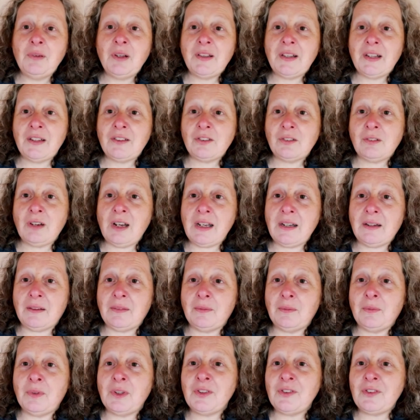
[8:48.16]
Well, that's
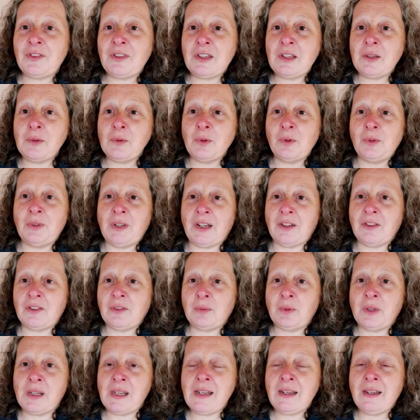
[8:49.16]
great. We'll see you all
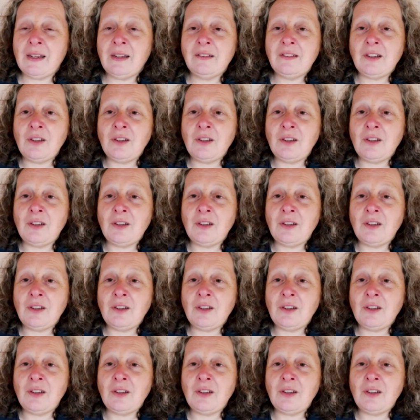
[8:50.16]
next week.